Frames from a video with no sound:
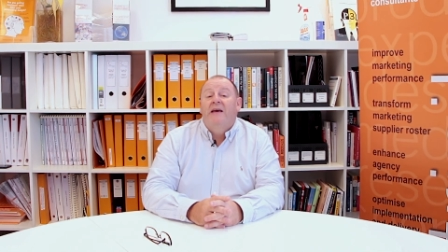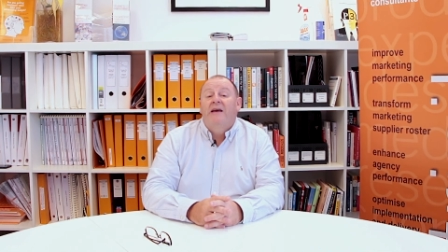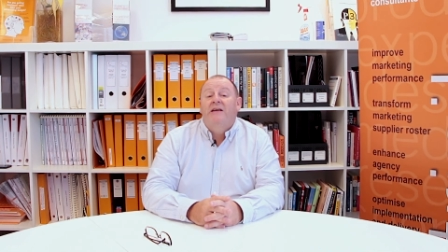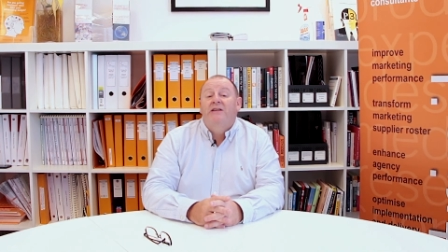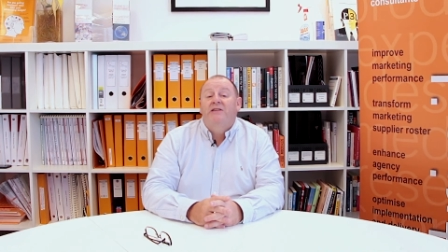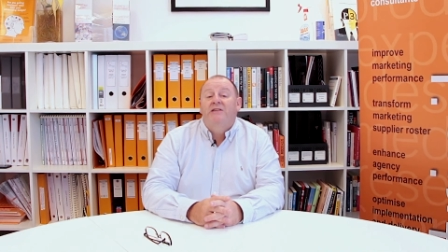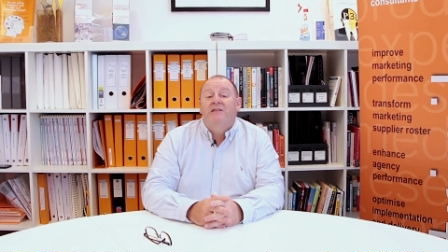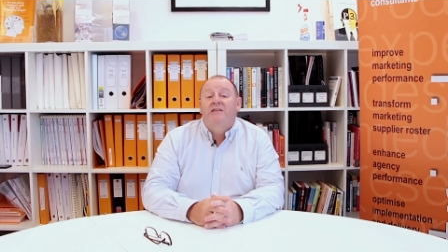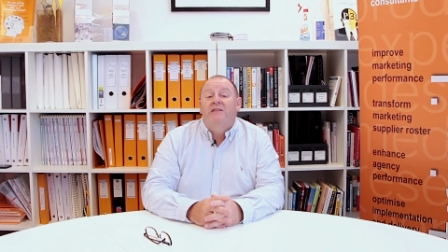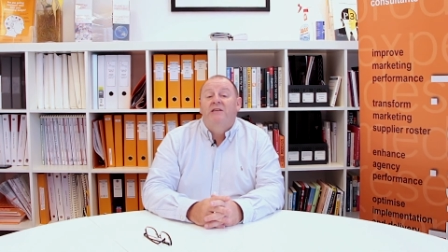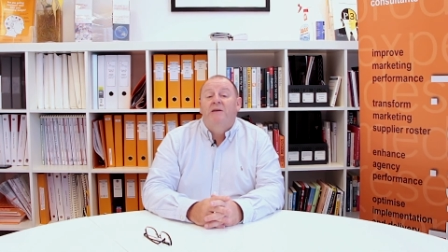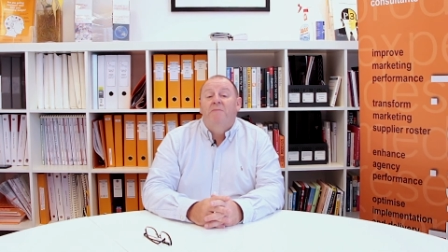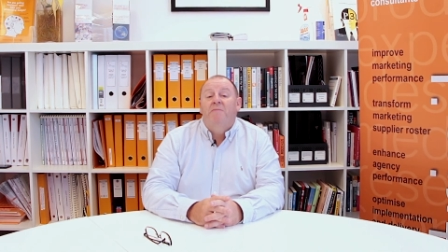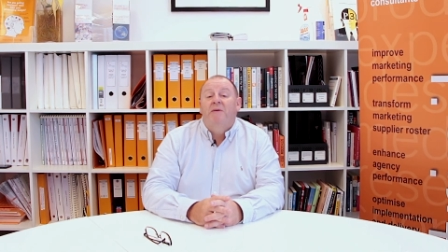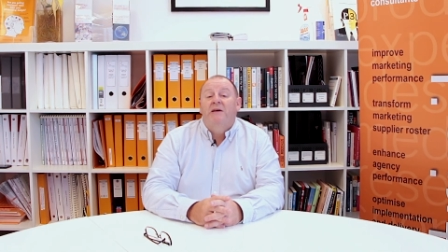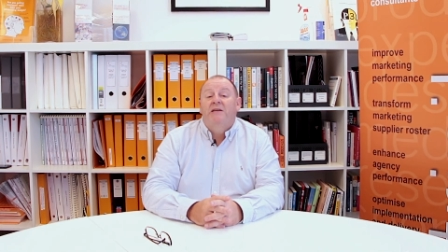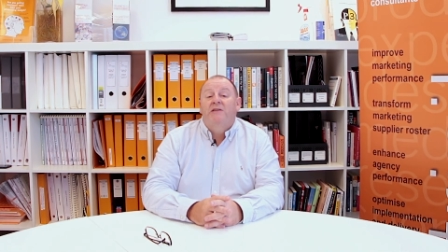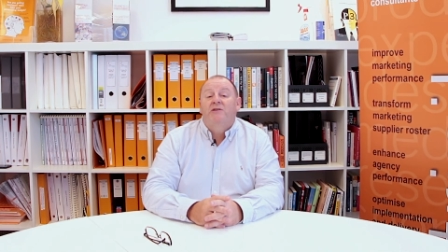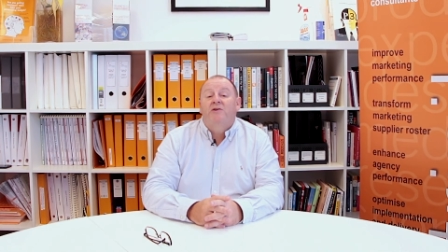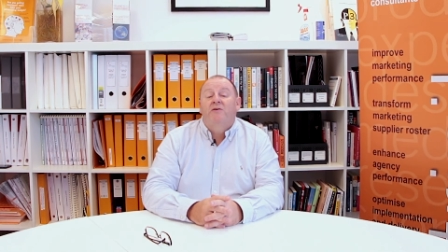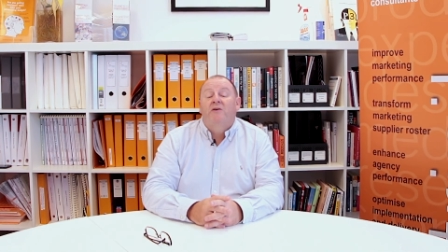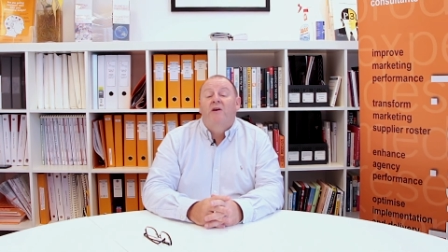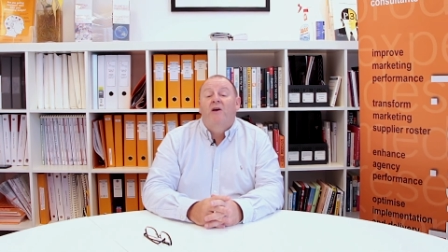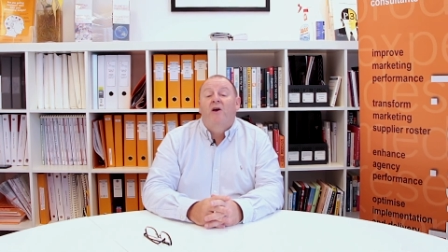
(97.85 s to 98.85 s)
agency
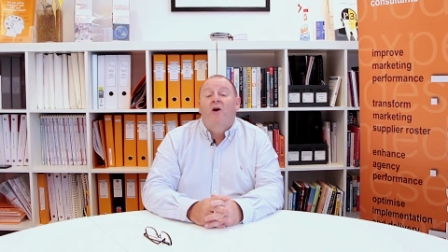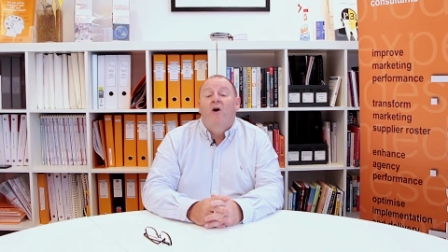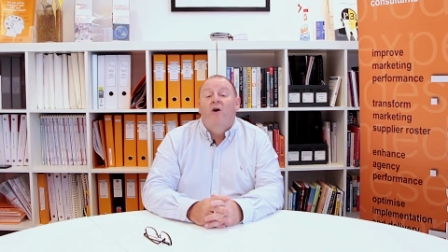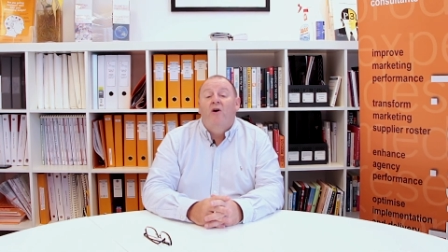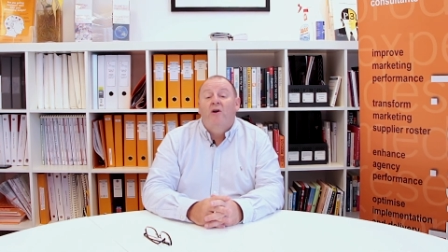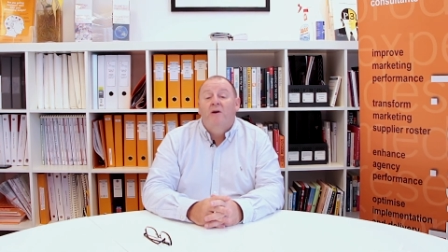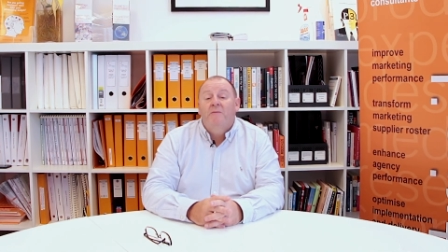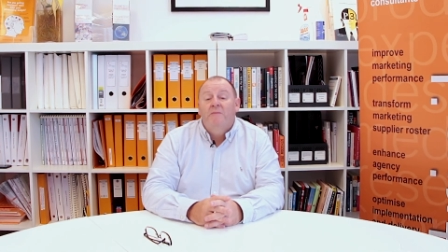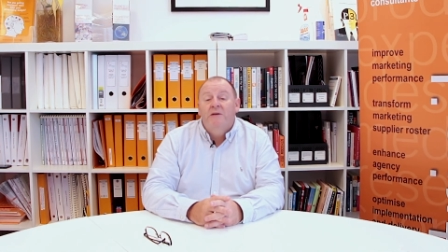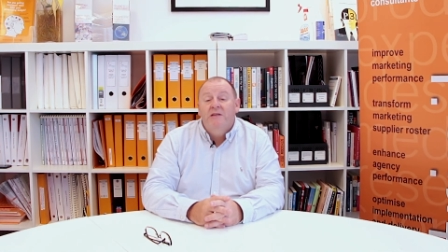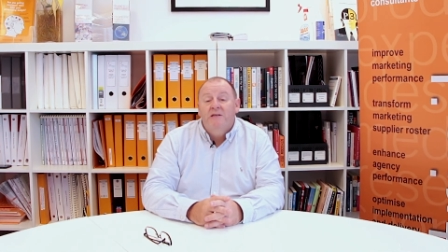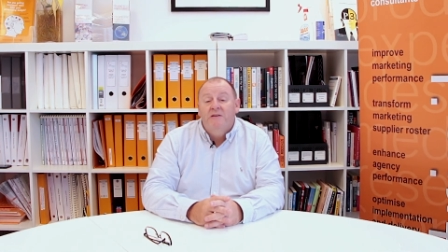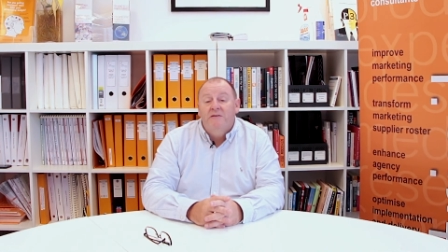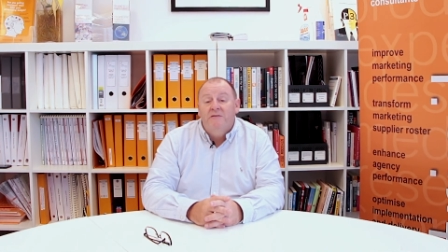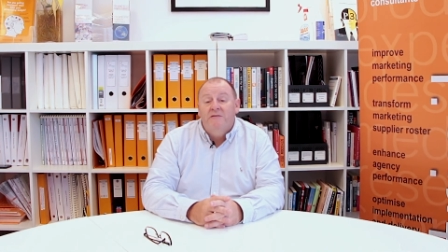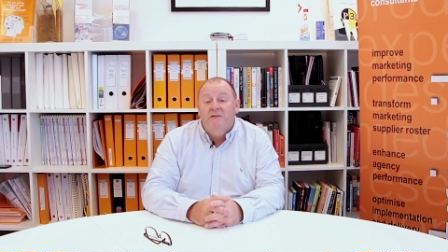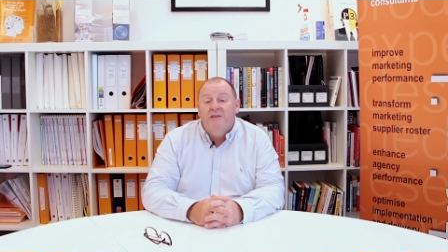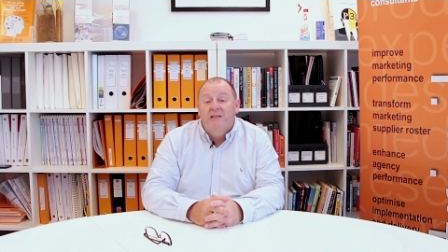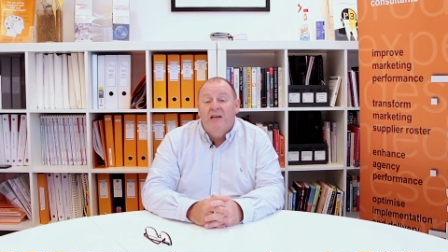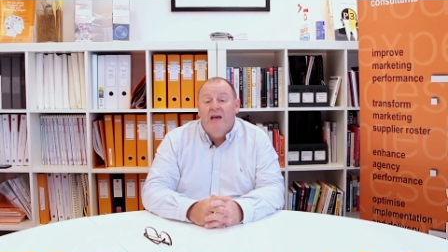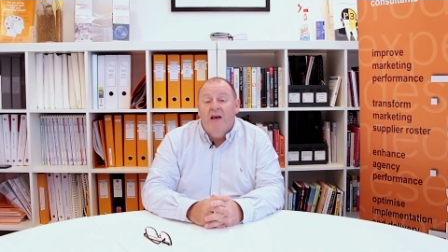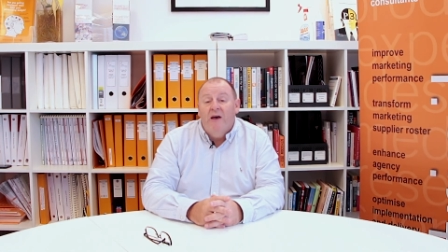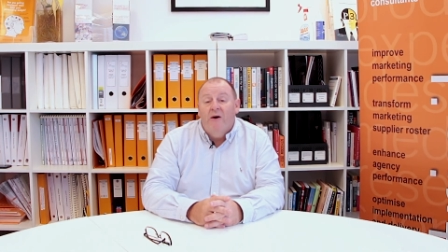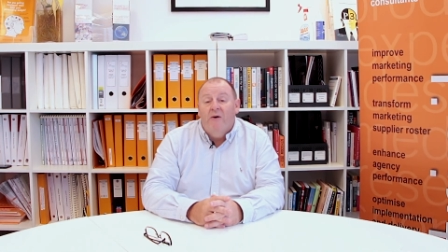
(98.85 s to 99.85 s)
based on economies of
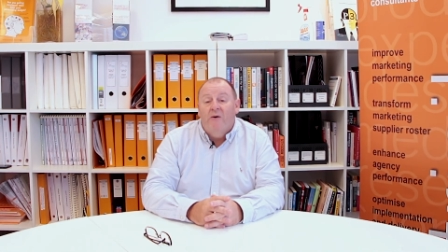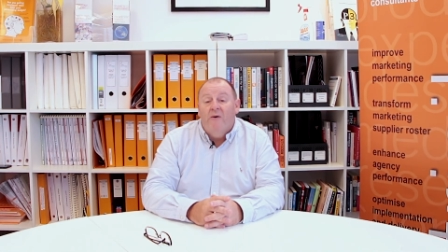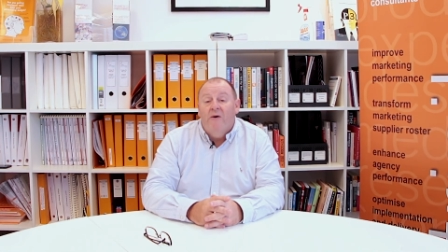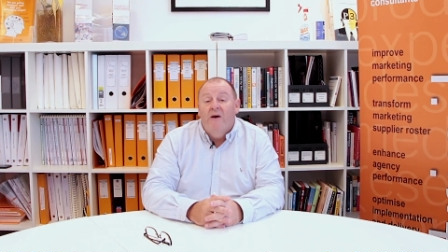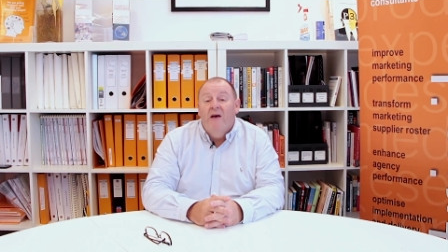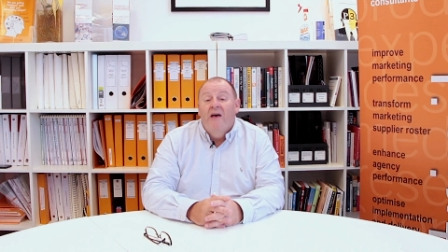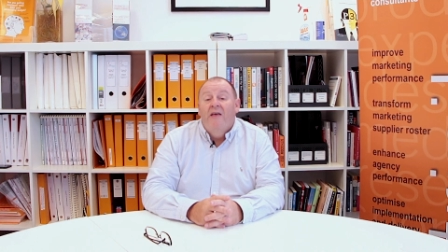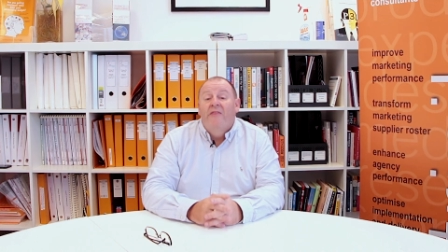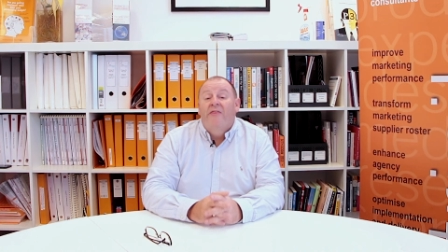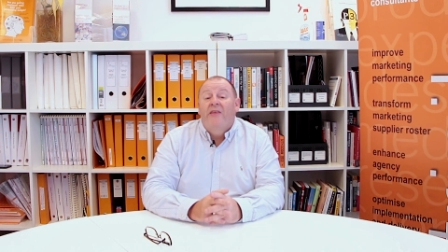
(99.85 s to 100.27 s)
scale,